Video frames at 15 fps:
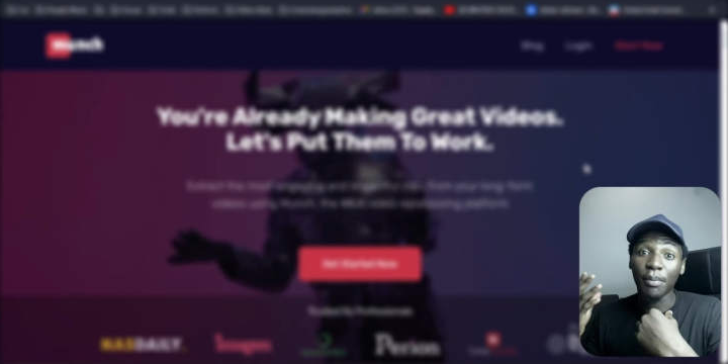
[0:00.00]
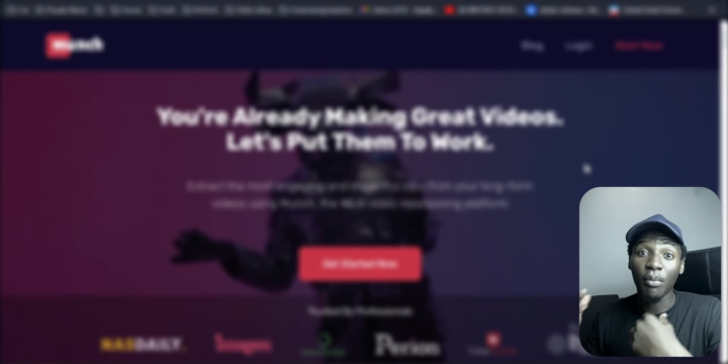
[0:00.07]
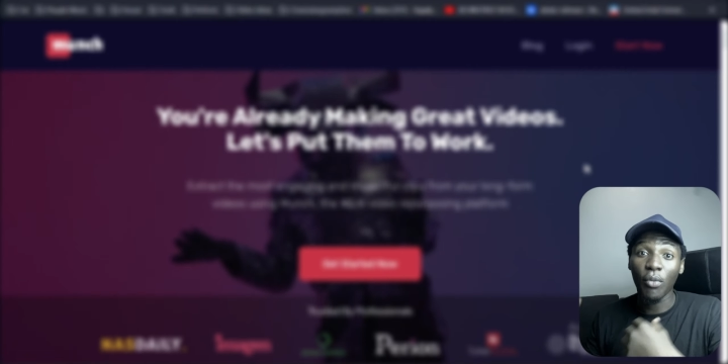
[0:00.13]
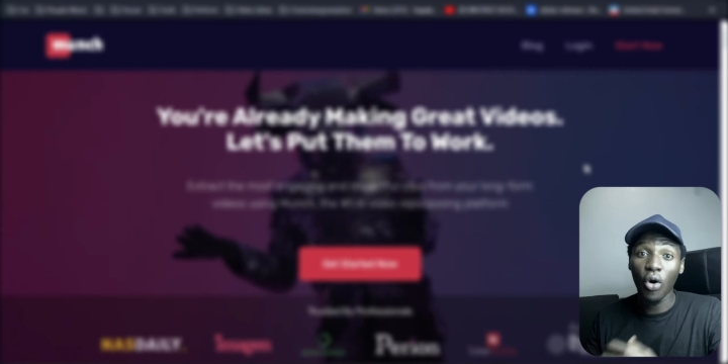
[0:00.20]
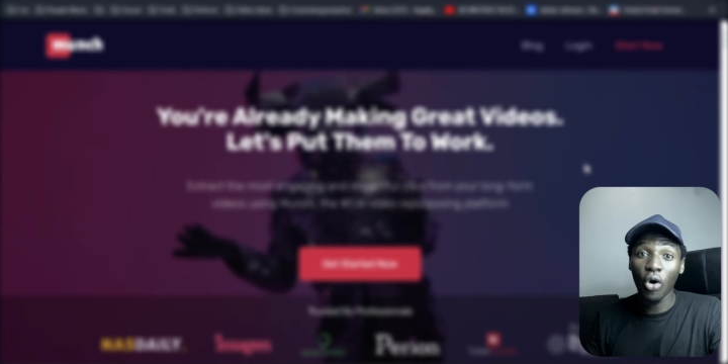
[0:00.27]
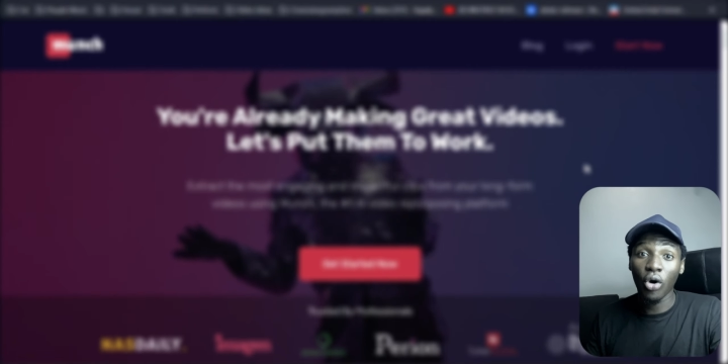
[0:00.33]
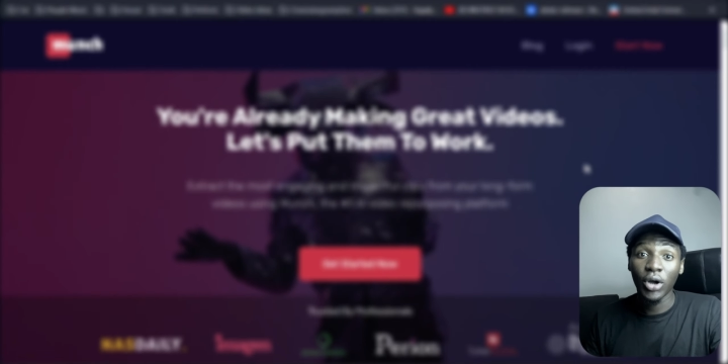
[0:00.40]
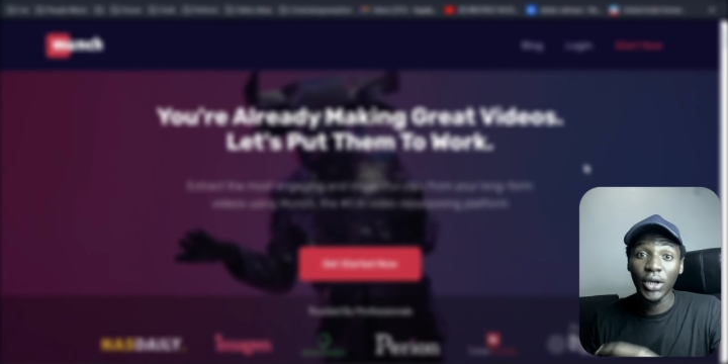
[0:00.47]

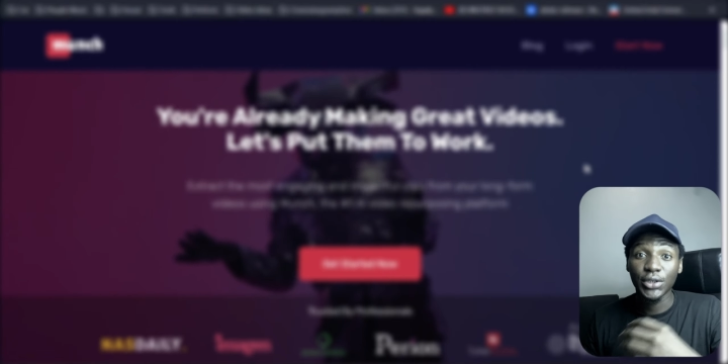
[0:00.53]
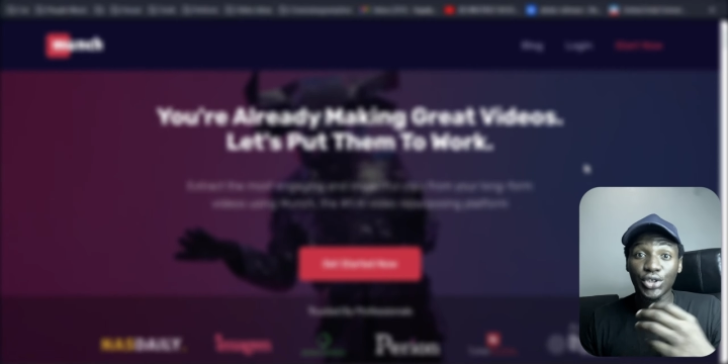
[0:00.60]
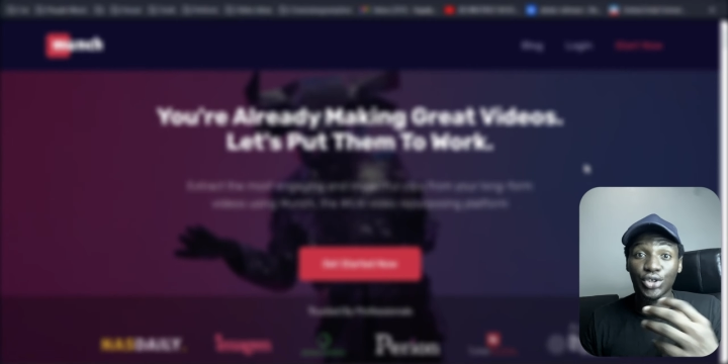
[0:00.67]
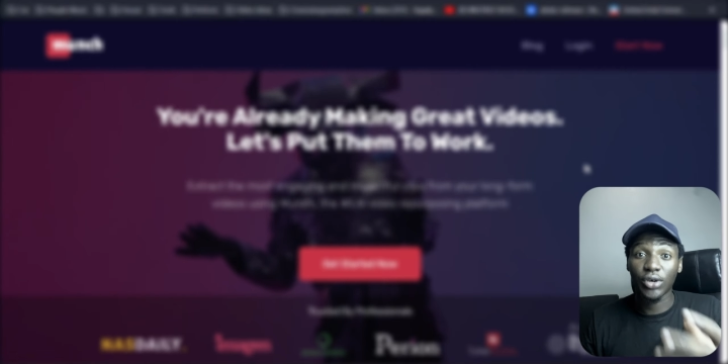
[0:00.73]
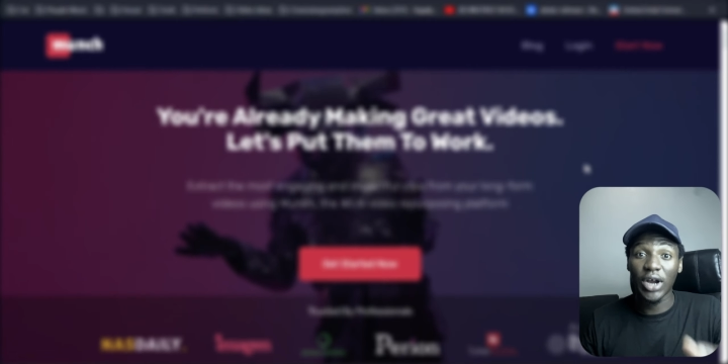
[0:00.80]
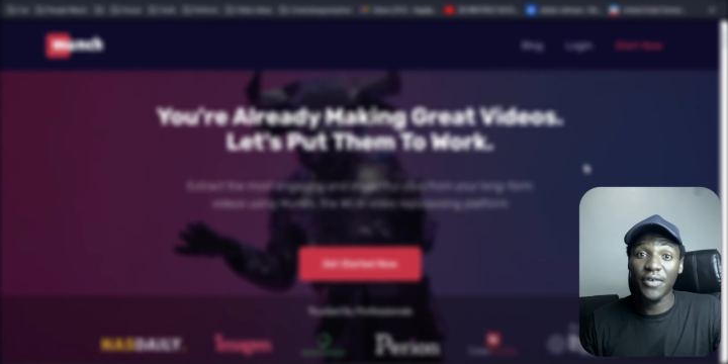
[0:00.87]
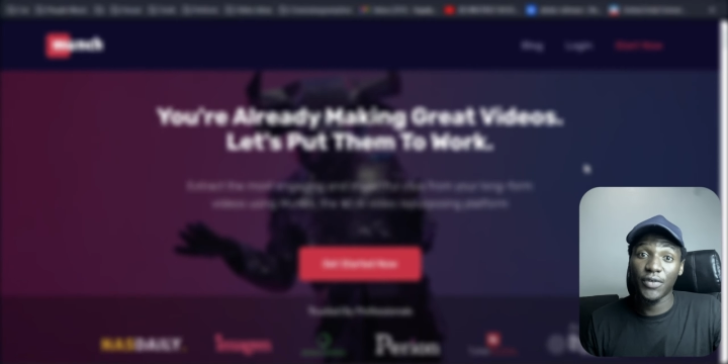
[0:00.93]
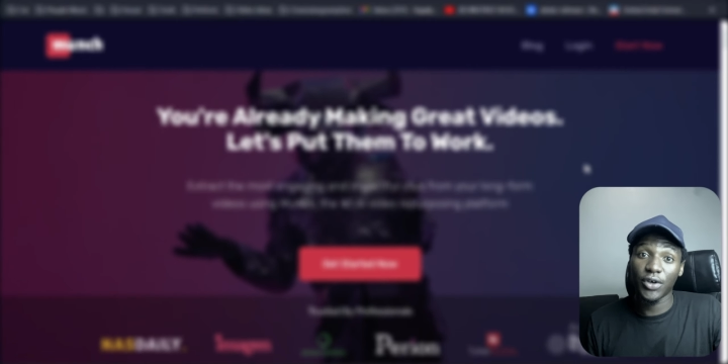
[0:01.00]
more
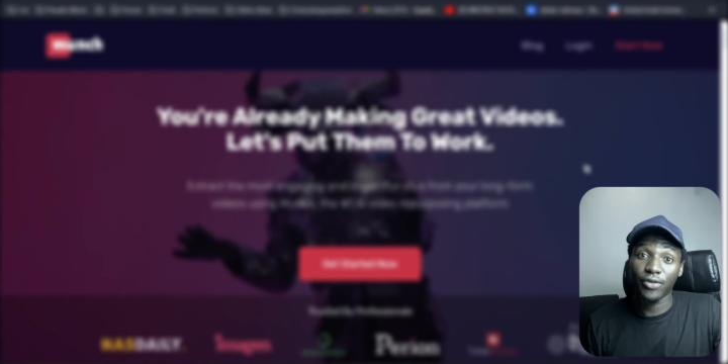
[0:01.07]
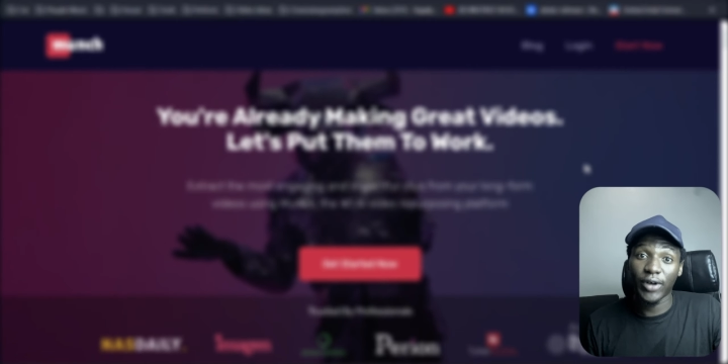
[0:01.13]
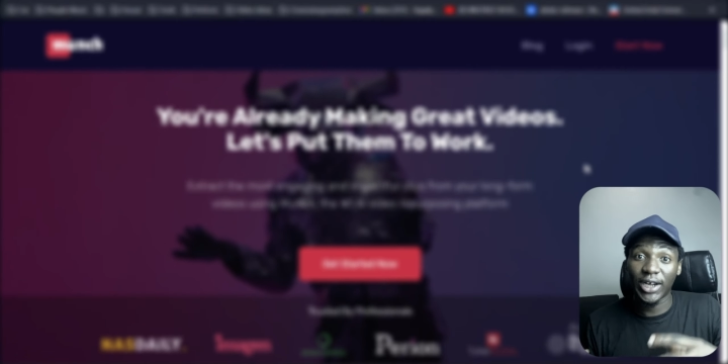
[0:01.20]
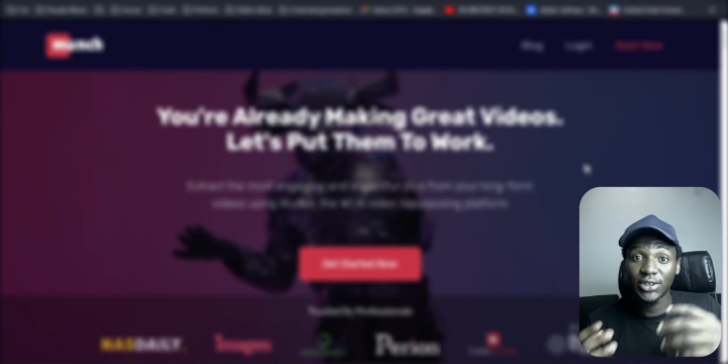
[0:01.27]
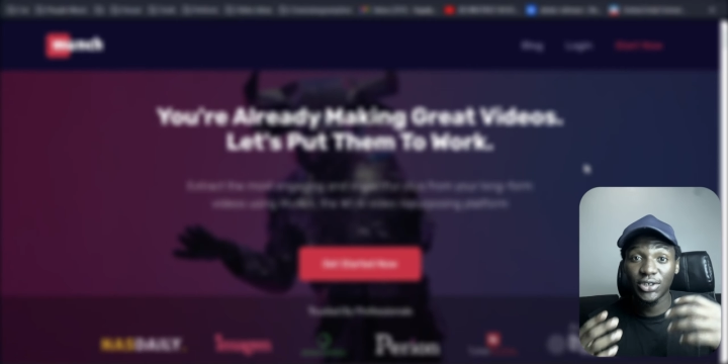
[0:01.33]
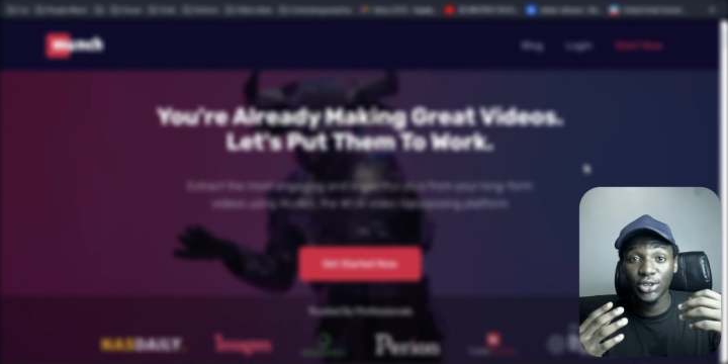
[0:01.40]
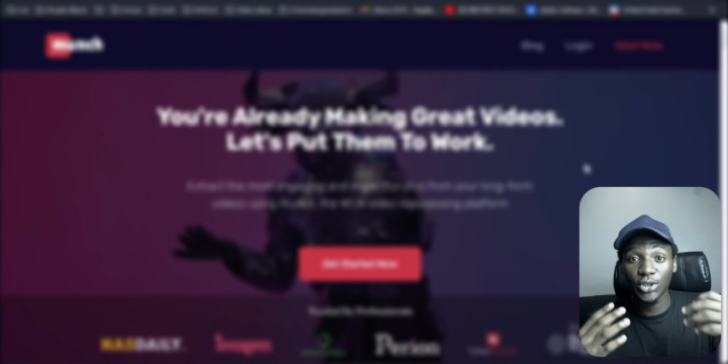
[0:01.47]
traffic, right?